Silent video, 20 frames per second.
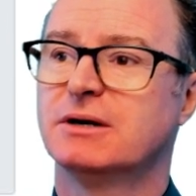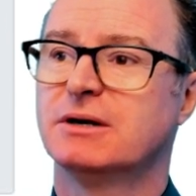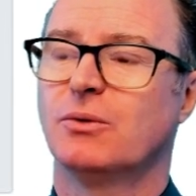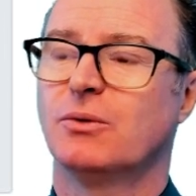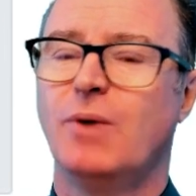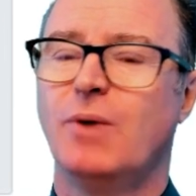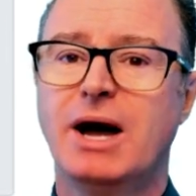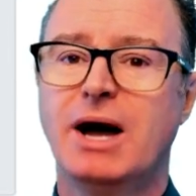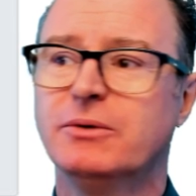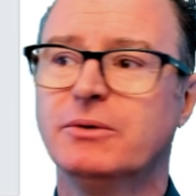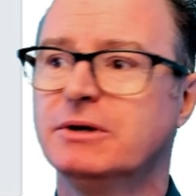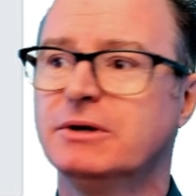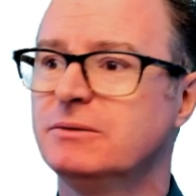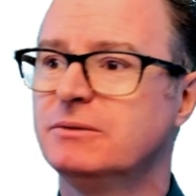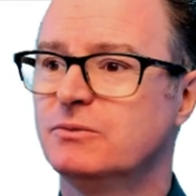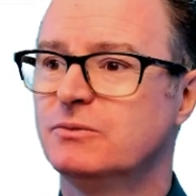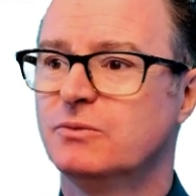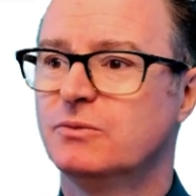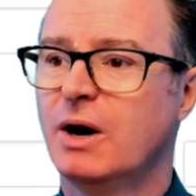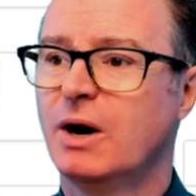Why
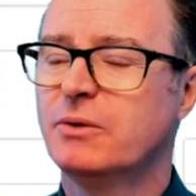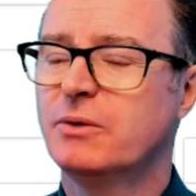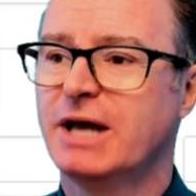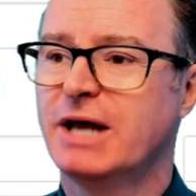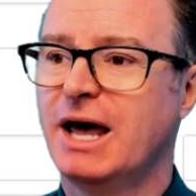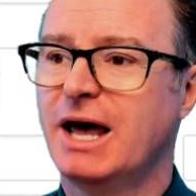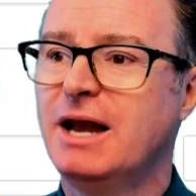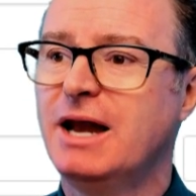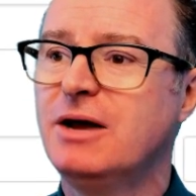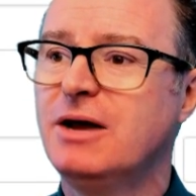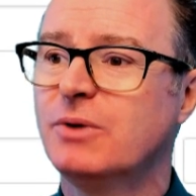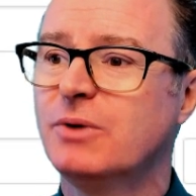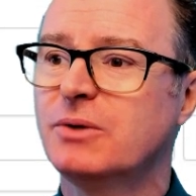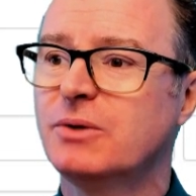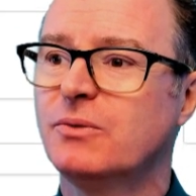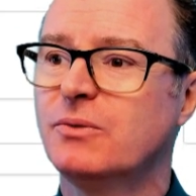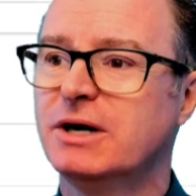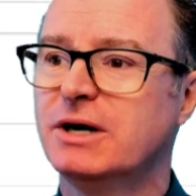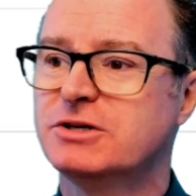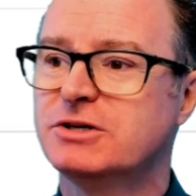would anyone
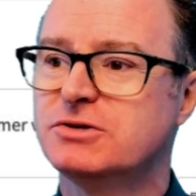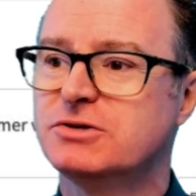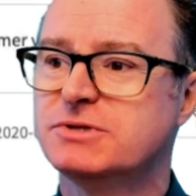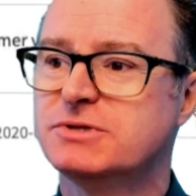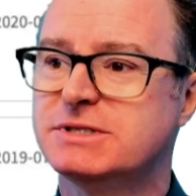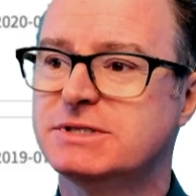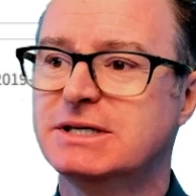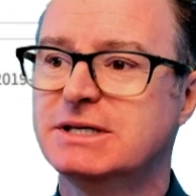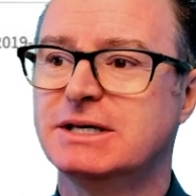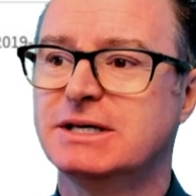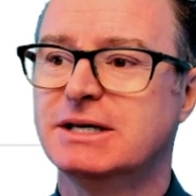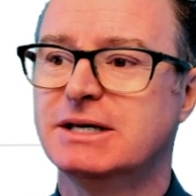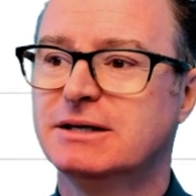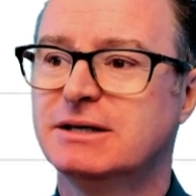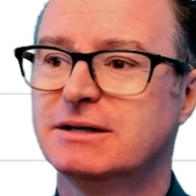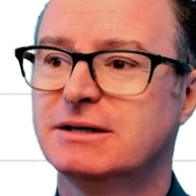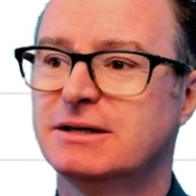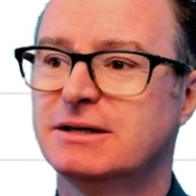want to see